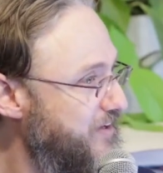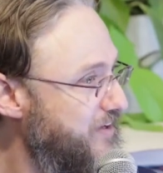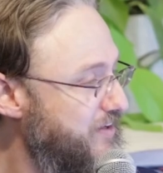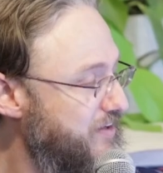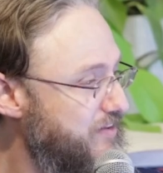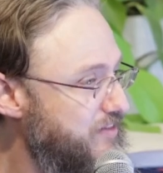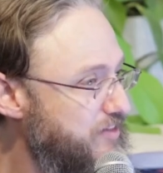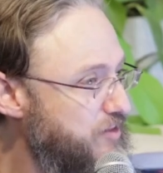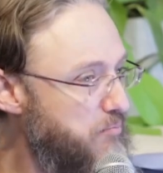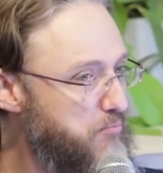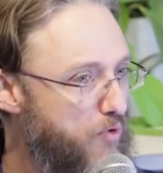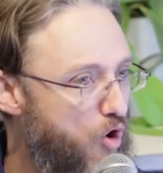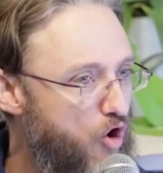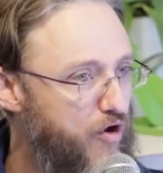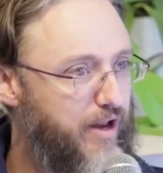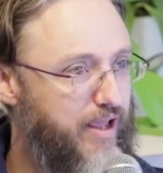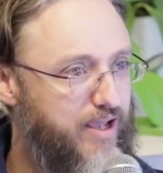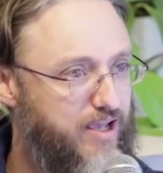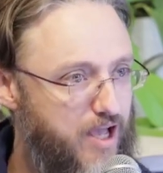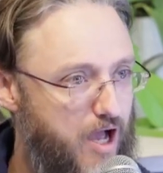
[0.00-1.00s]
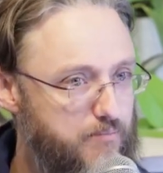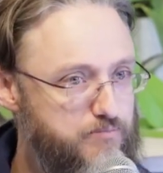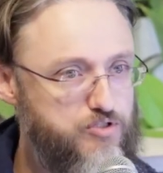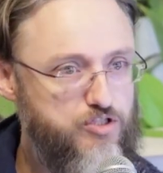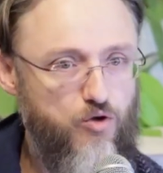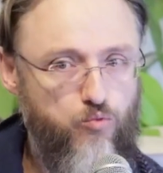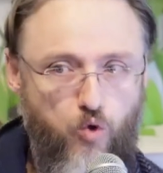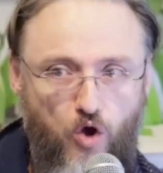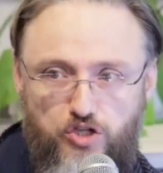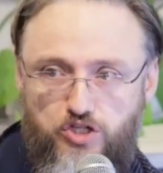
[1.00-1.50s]
The morning comes. The
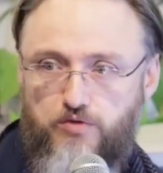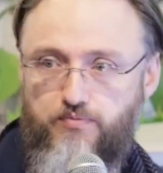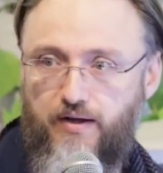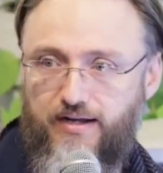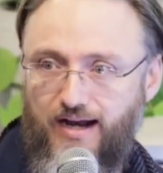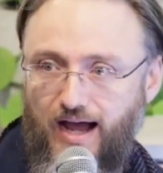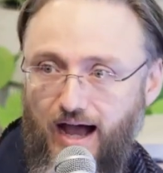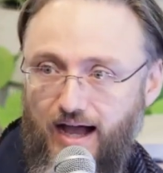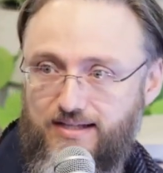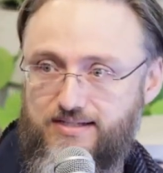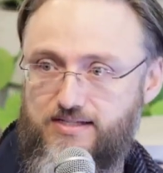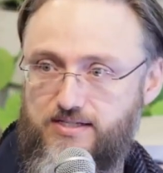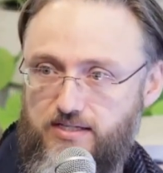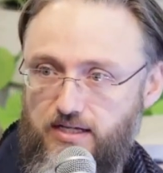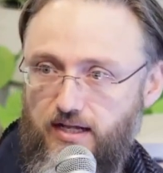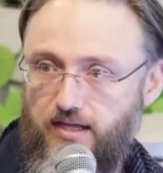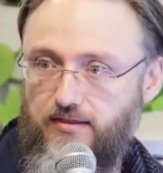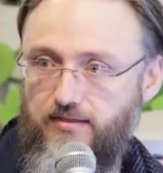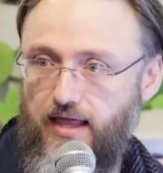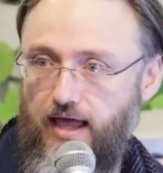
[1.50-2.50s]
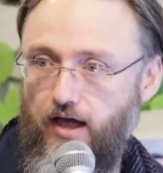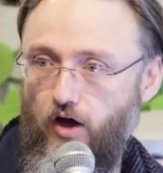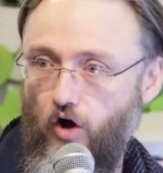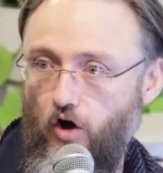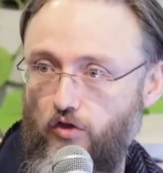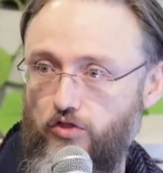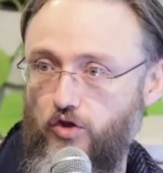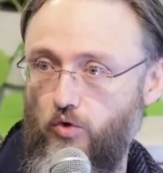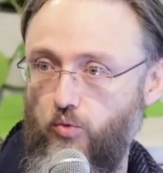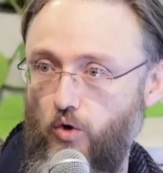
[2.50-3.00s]
watchmen aren't sitting there
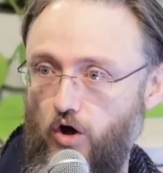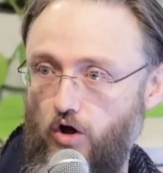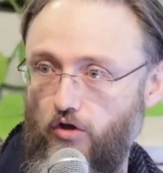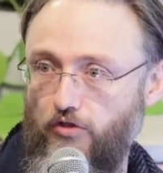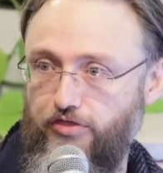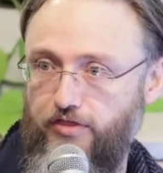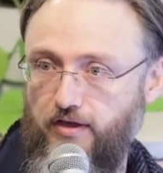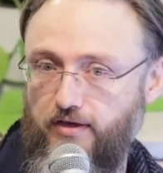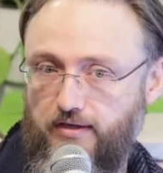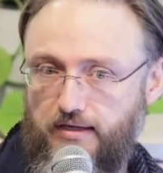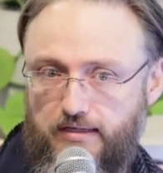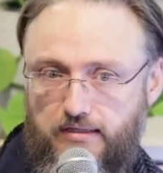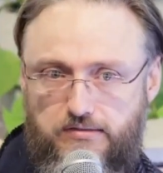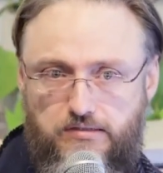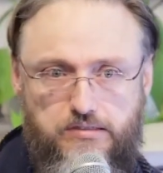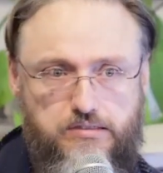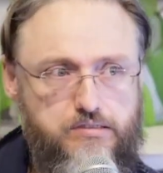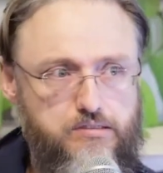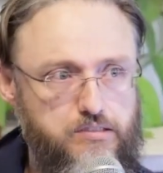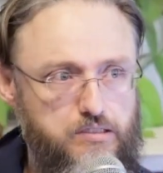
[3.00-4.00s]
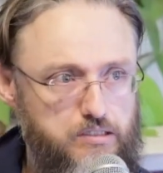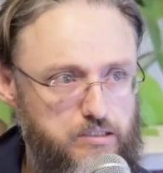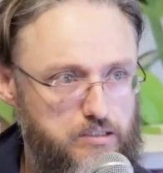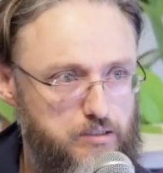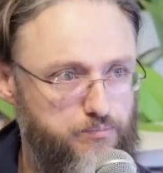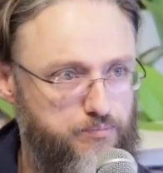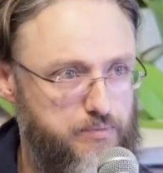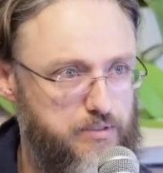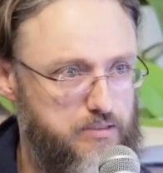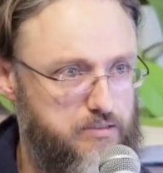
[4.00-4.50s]
on the wall thinking, geez, I
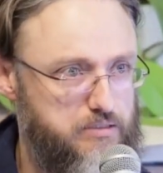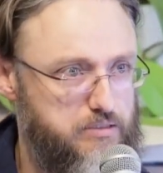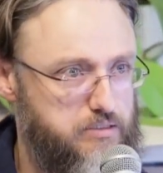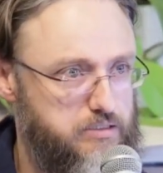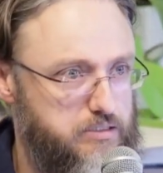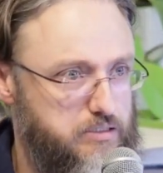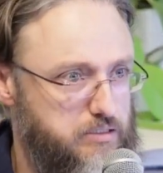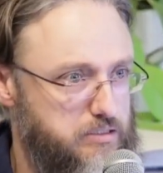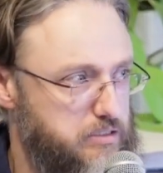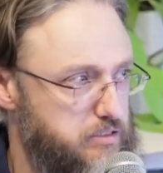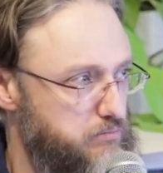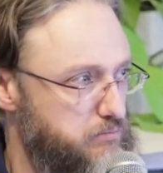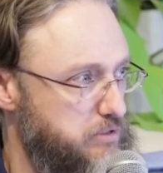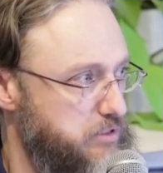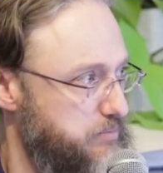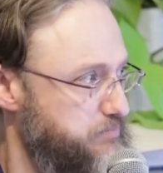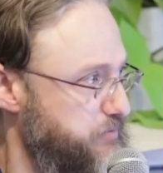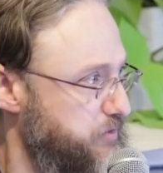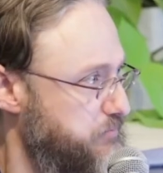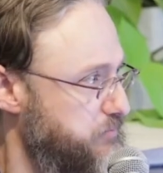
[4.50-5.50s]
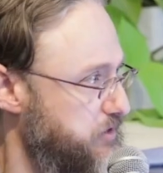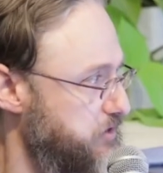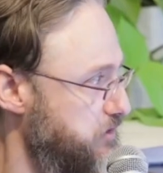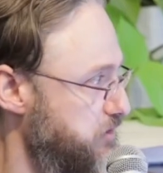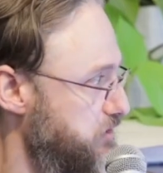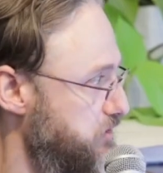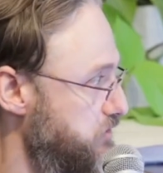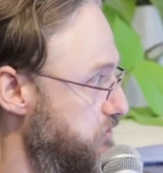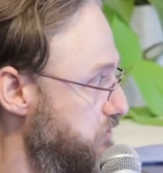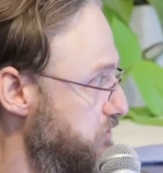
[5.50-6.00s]
hope that the sun comes up
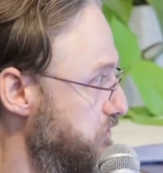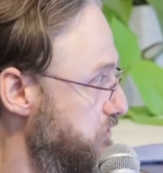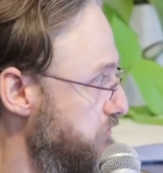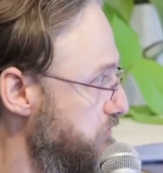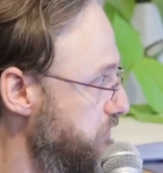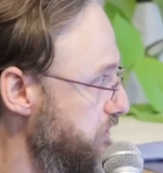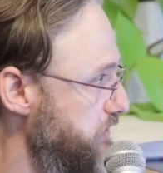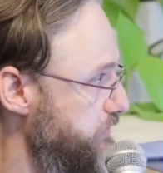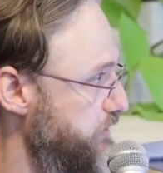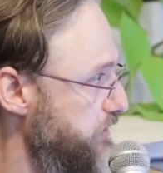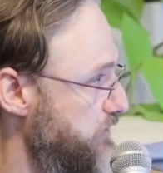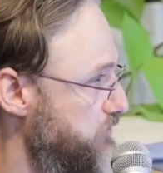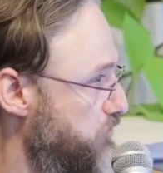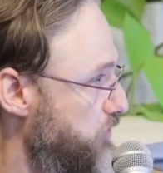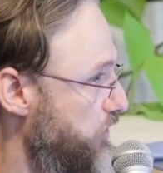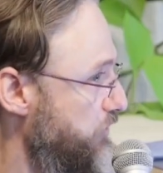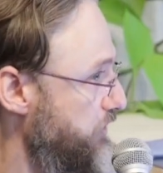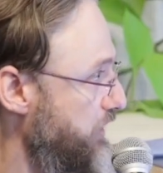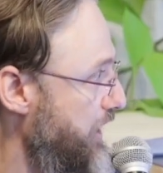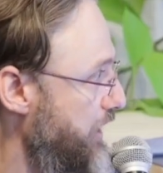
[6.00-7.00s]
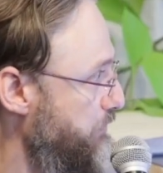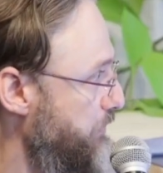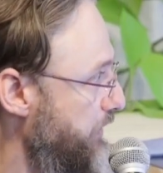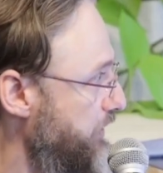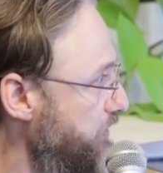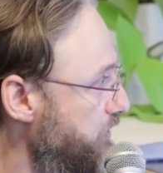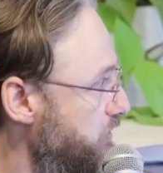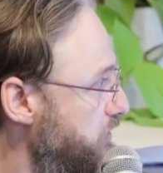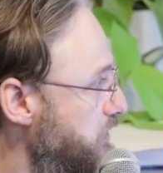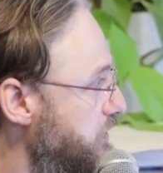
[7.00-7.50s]
tomorrow. Maybe it won't
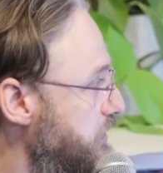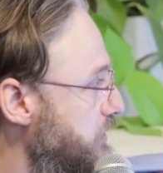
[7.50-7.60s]
happen.